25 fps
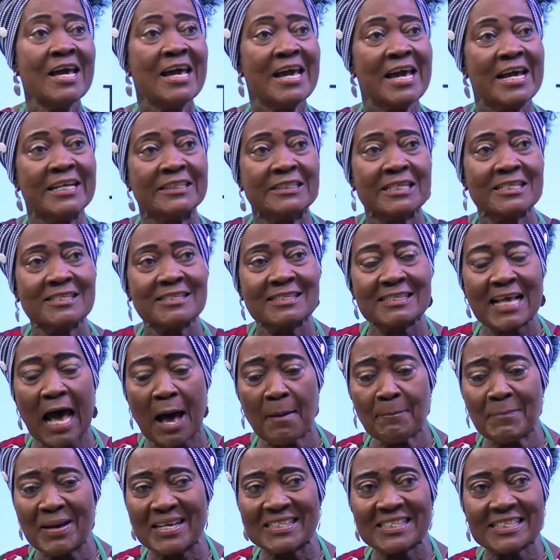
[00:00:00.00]
enti sa
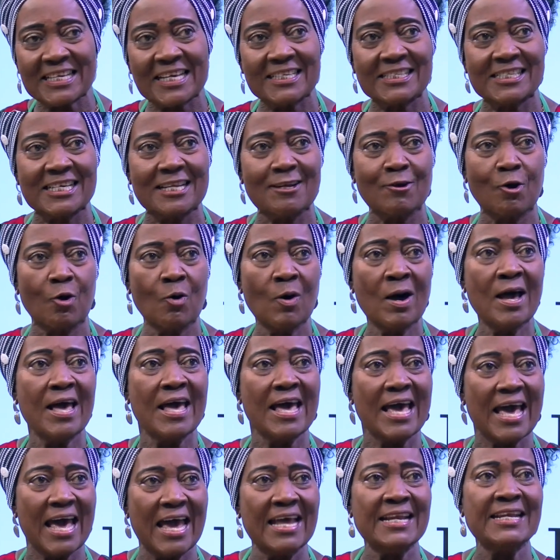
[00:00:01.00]
message no
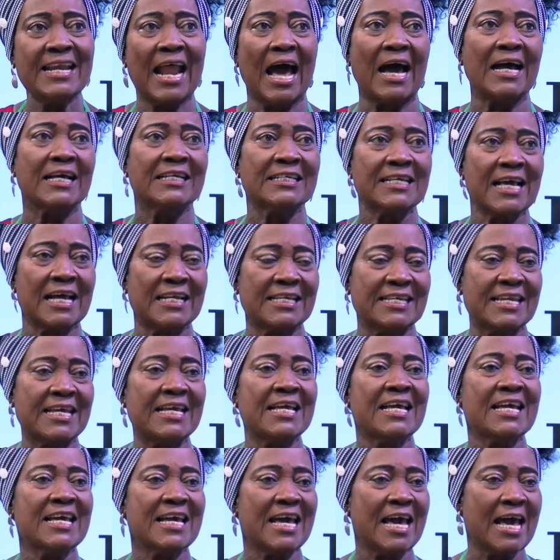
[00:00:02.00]
na ye
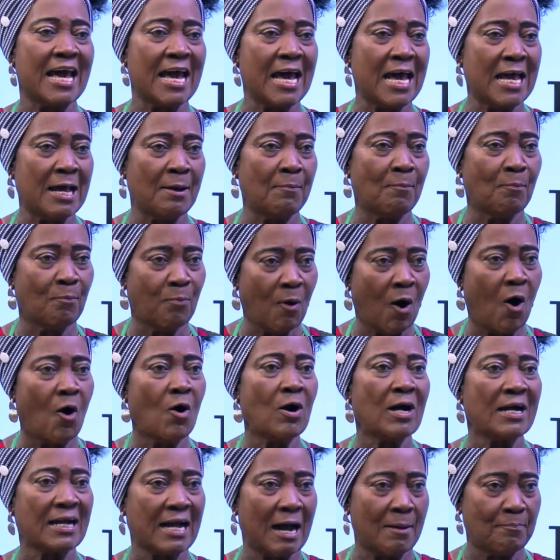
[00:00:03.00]
de bo
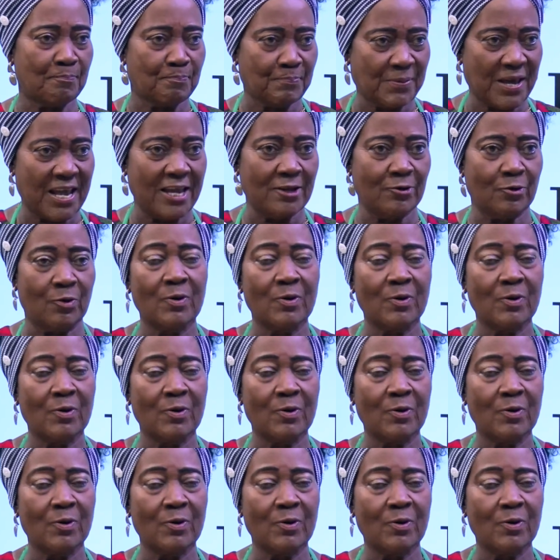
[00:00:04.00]
campaign